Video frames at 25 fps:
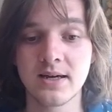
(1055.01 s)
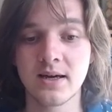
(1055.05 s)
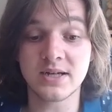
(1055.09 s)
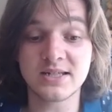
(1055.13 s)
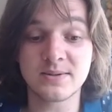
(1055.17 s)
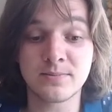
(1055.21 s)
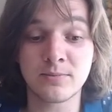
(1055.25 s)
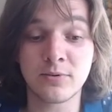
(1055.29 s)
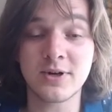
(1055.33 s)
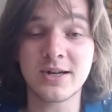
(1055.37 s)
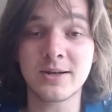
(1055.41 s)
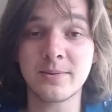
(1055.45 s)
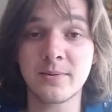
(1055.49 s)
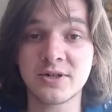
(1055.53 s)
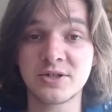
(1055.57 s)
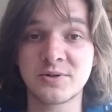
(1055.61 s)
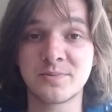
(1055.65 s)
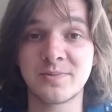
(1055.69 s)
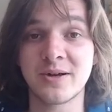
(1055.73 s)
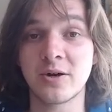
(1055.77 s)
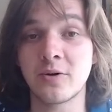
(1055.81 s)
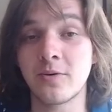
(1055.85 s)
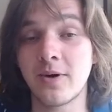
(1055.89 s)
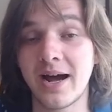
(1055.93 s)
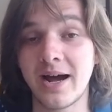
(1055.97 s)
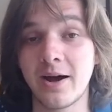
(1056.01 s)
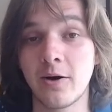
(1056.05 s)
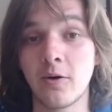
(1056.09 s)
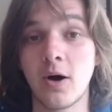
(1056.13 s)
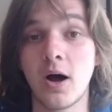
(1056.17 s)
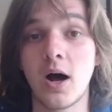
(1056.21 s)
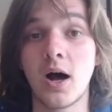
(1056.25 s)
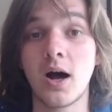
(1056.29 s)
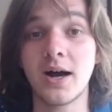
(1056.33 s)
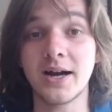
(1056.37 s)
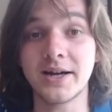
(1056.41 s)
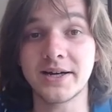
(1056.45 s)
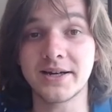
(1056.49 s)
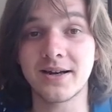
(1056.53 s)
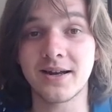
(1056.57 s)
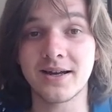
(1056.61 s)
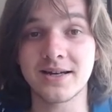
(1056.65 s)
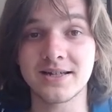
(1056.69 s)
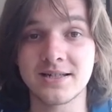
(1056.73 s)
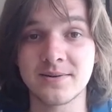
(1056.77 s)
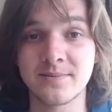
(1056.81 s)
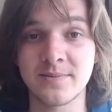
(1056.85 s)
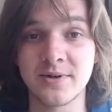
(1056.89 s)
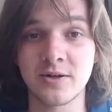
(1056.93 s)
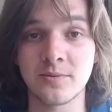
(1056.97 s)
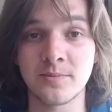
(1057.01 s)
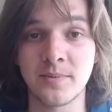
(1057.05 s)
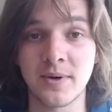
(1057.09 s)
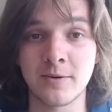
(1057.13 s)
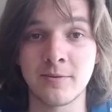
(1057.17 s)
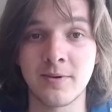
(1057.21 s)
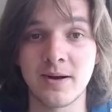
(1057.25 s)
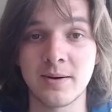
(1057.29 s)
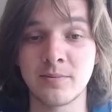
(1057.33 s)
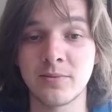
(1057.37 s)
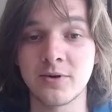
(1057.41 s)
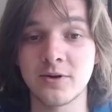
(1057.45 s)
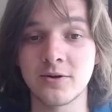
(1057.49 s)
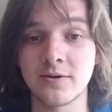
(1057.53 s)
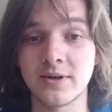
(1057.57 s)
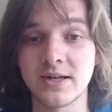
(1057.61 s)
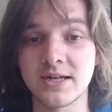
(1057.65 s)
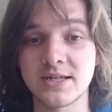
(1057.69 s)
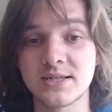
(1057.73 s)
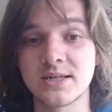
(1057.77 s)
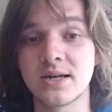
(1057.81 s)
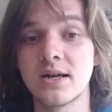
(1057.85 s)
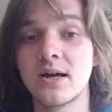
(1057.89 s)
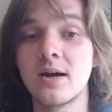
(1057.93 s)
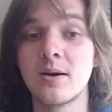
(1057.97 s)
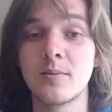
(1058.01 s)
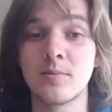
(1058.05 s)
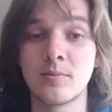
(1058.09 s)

It's pretty much built how I'd like to build my red-blue list,